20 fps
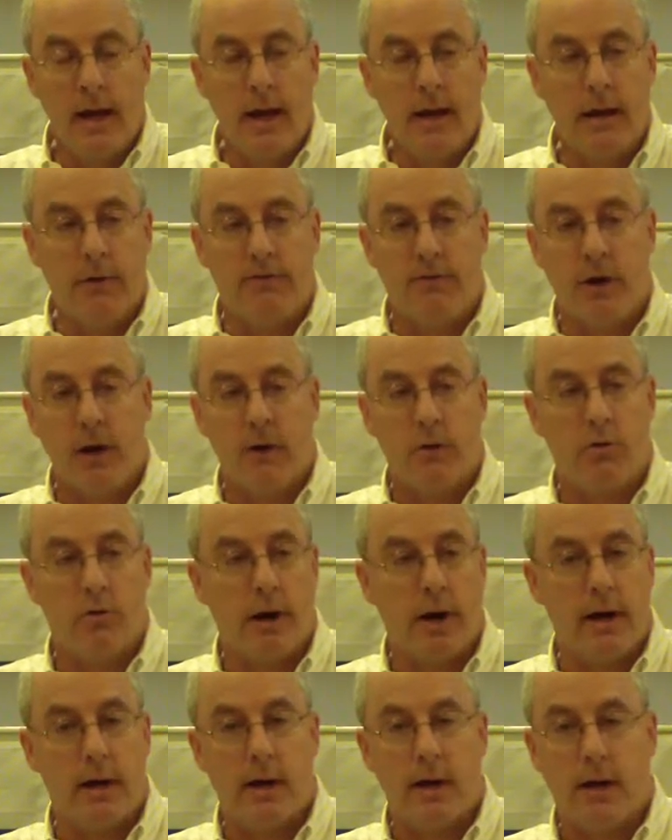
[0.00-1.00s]
If uh,
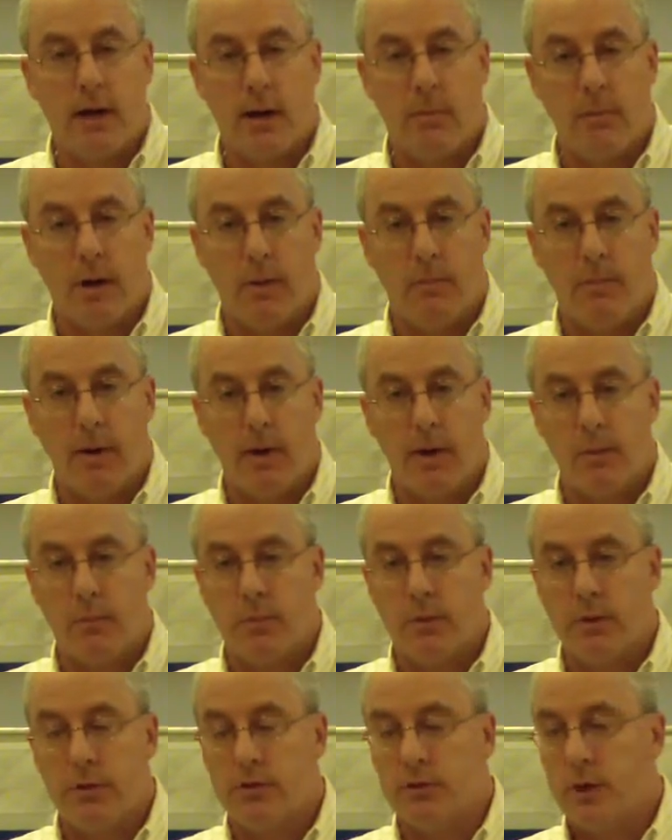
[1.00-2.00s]
Greg could come up, I'd
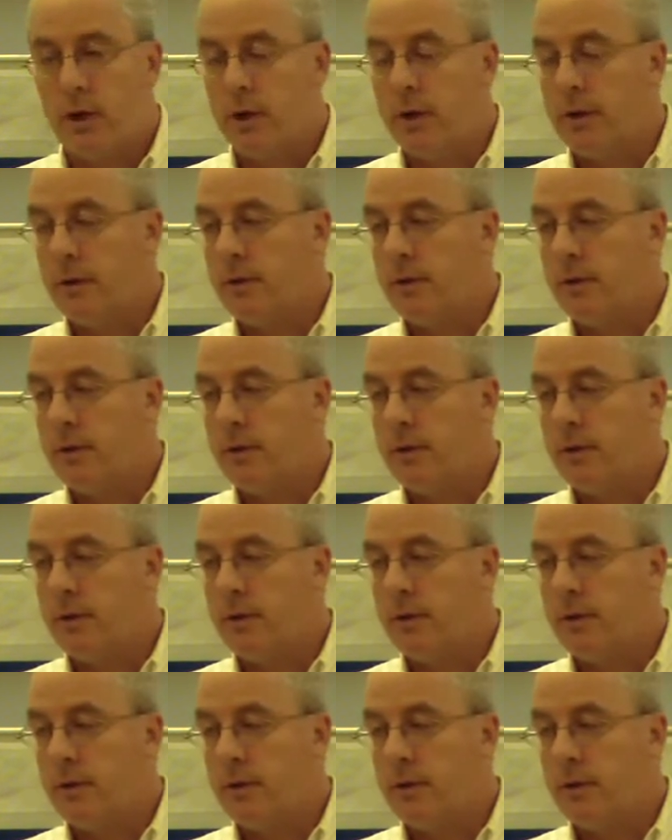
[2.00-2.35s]
appreciate